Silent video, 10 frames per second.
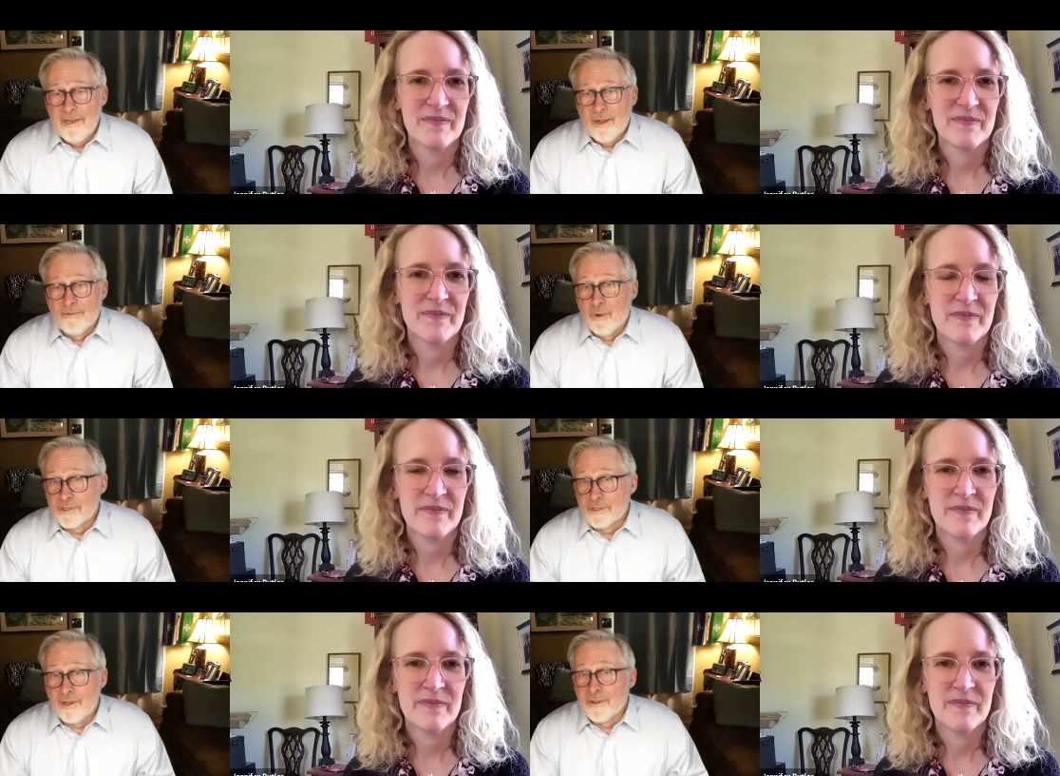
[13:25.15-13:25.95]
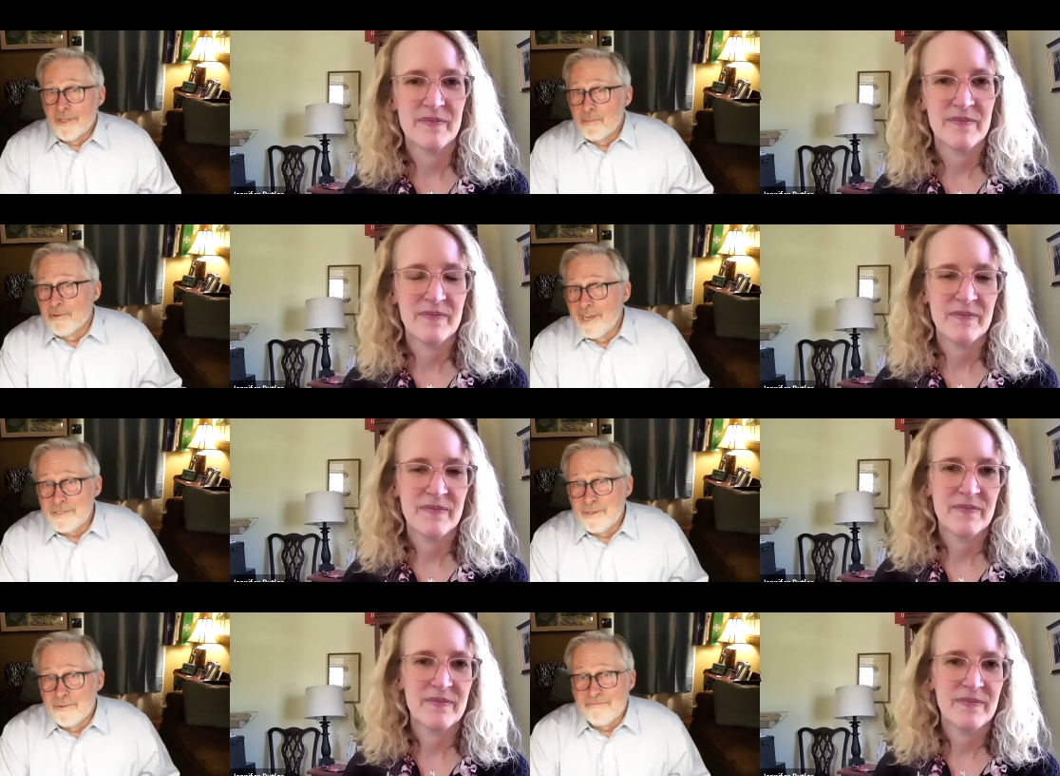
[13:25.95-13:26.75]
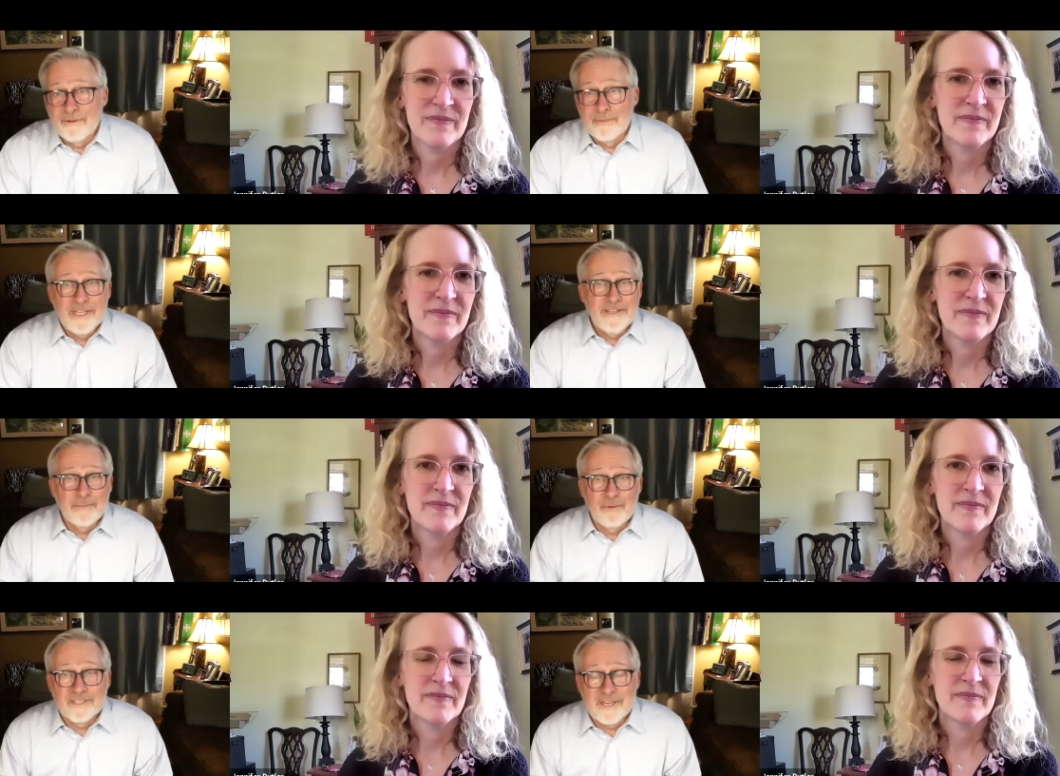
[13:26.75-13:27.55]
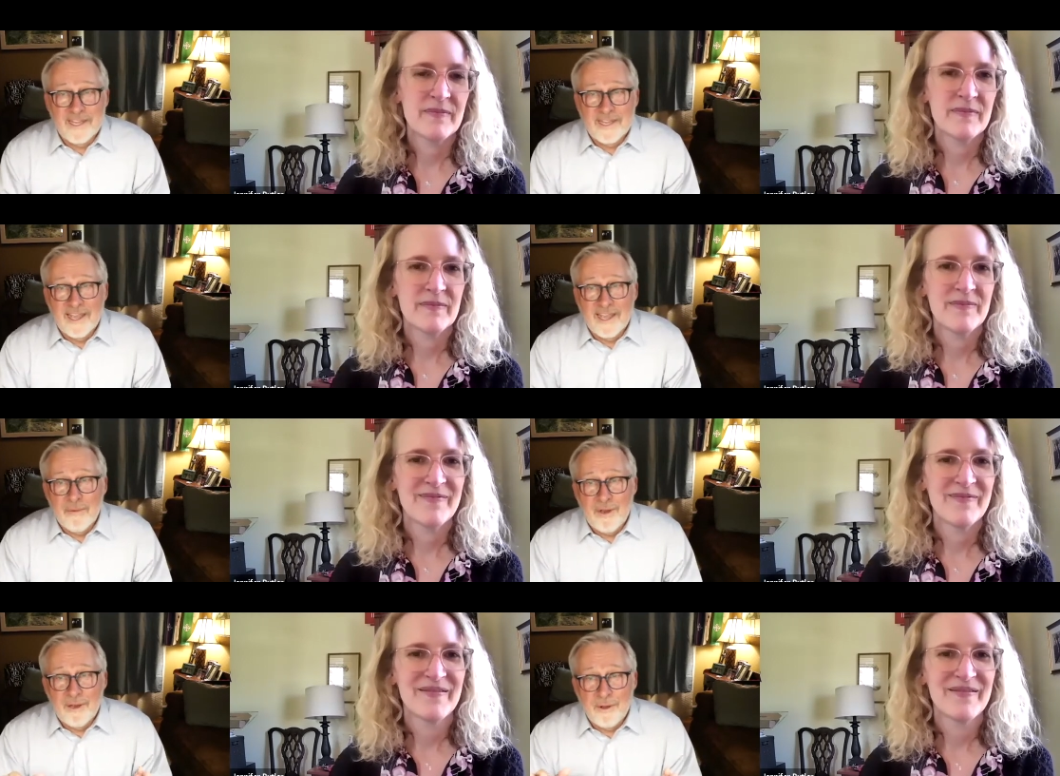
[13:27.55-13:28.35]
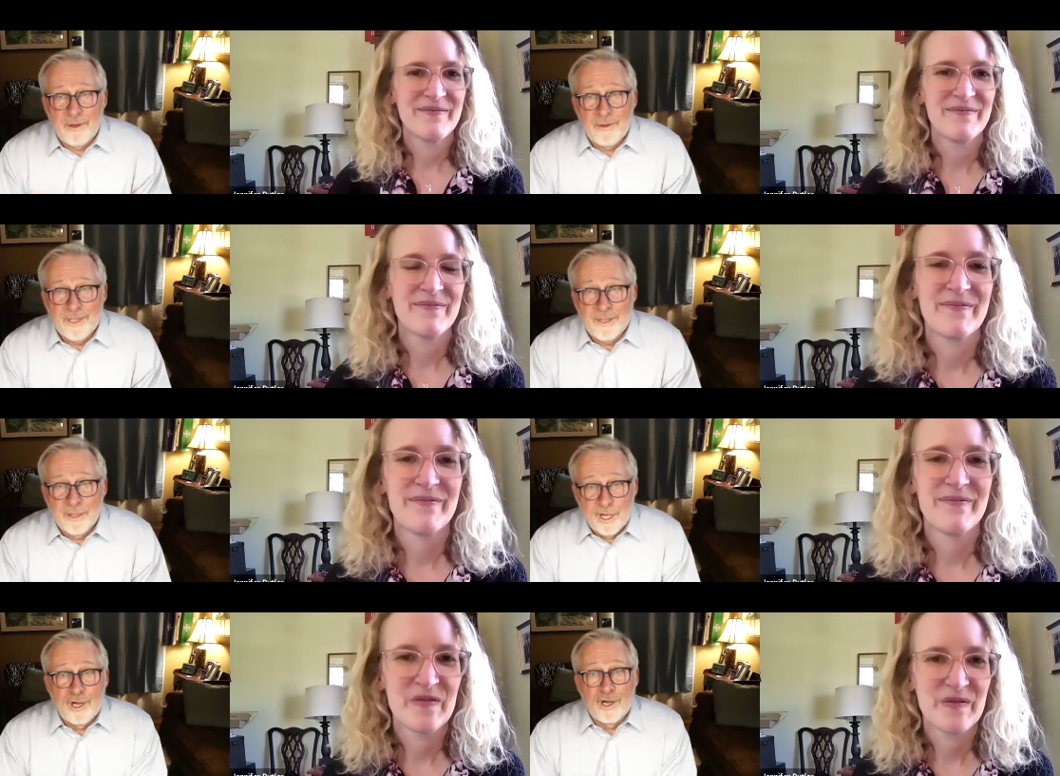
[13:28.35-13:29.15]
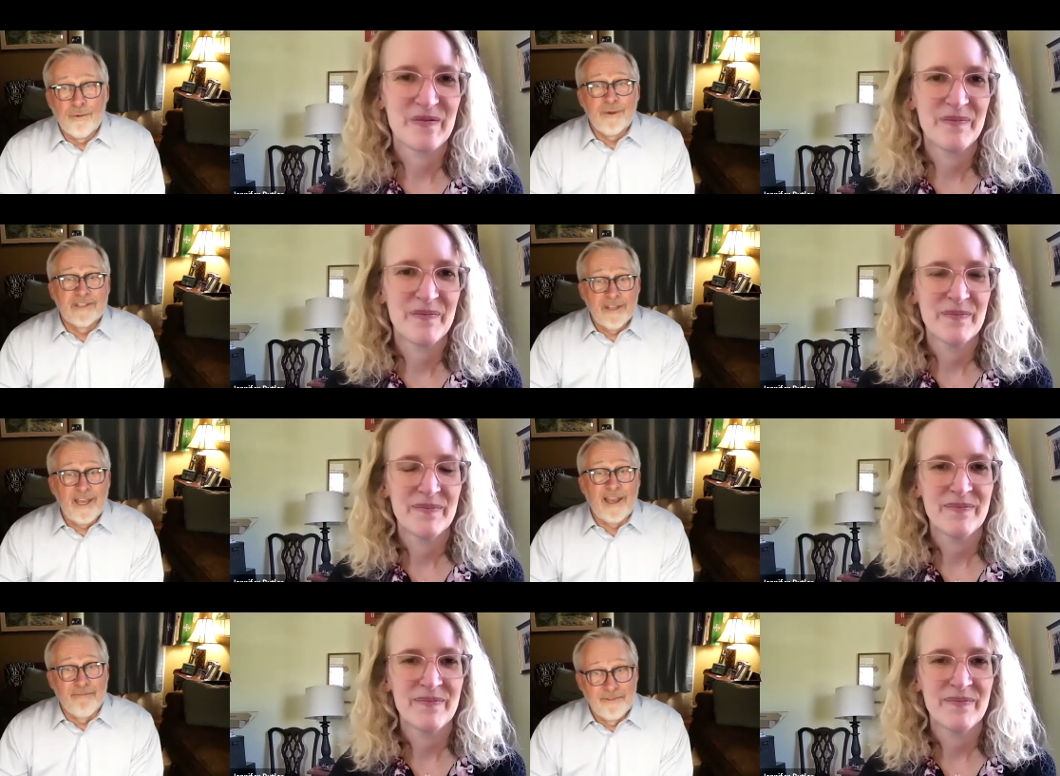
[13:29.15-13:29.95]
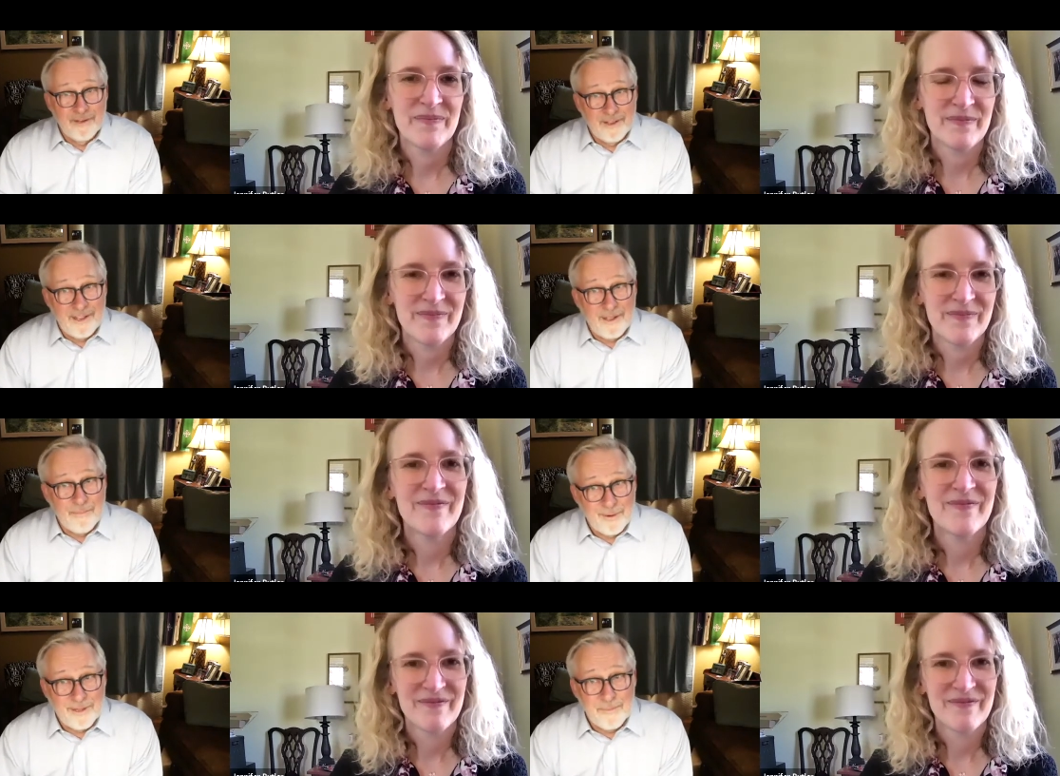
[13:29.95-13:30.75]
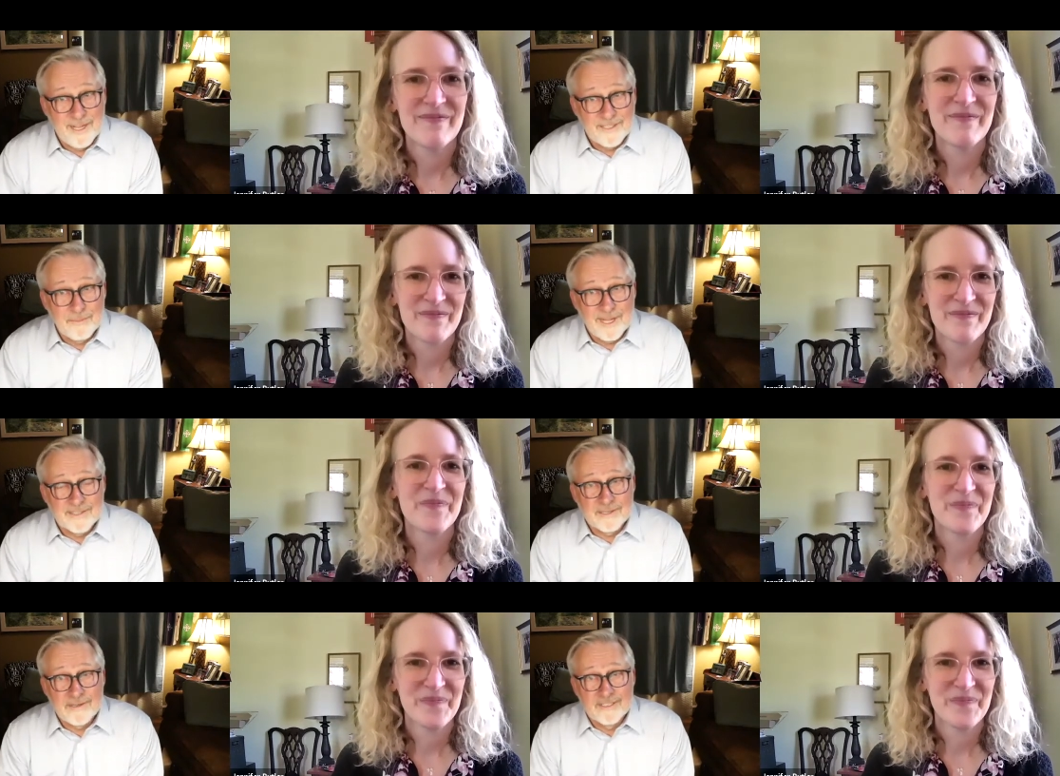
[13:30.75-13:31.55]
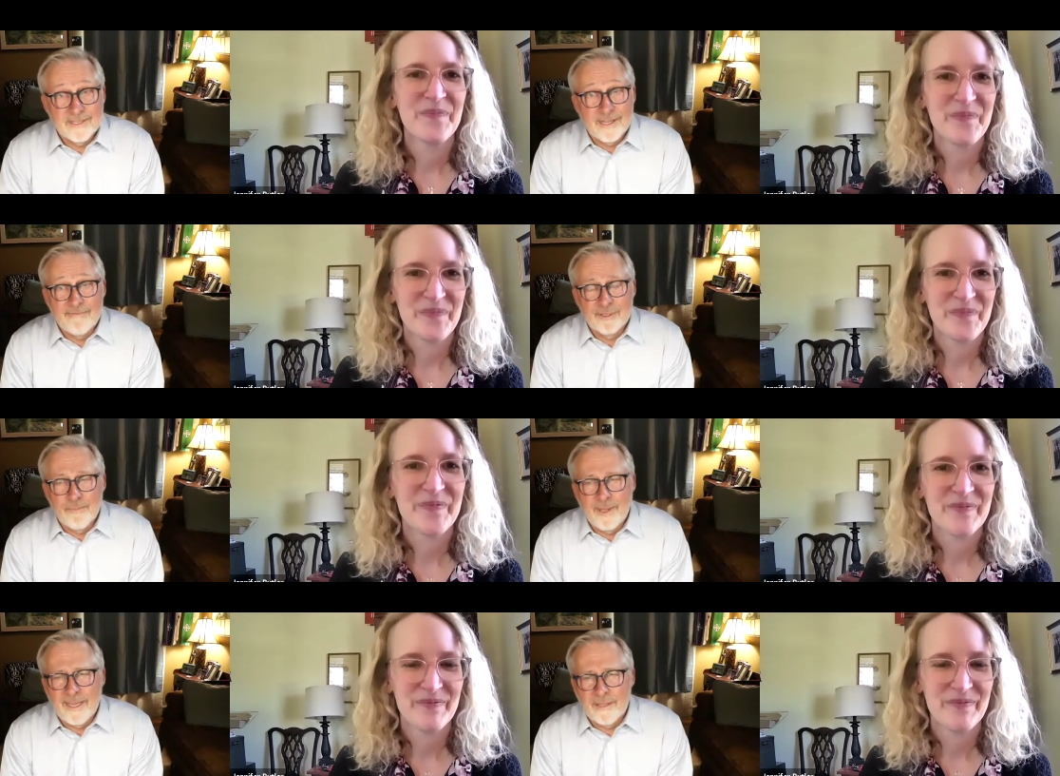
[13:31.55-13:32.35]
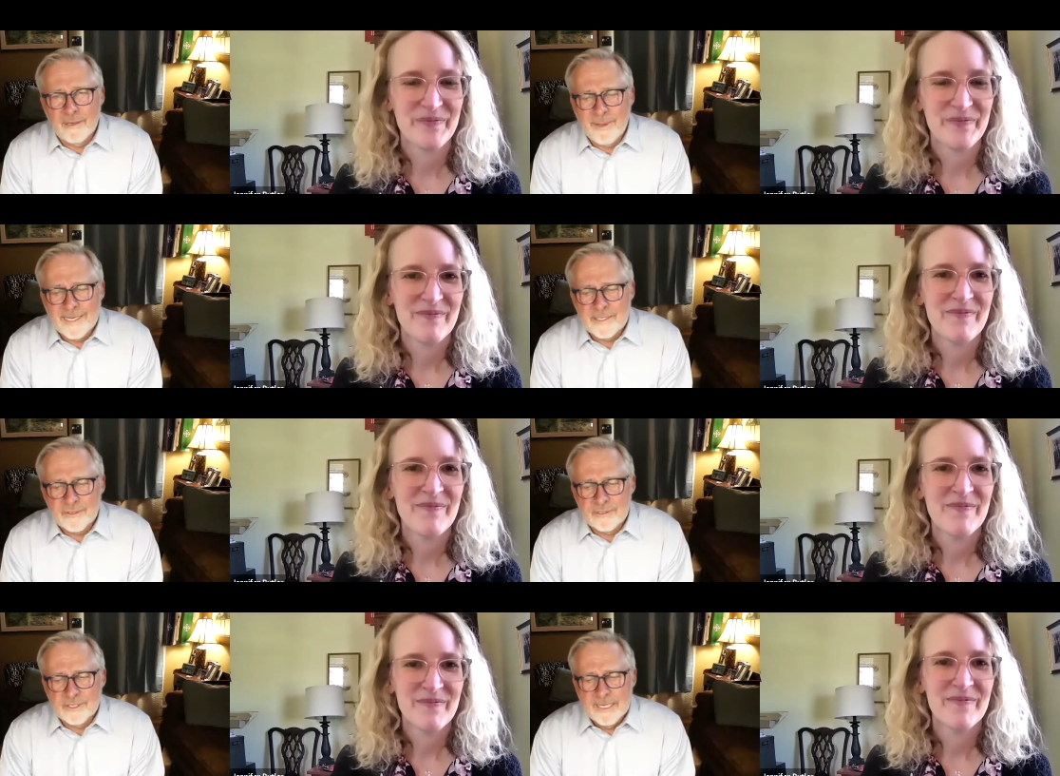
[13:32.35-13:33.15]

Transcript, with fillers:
Speaker 1: Of course, all the liberation from Egypt was taken out and only law was left, pretty much, about slaves obeying their masters.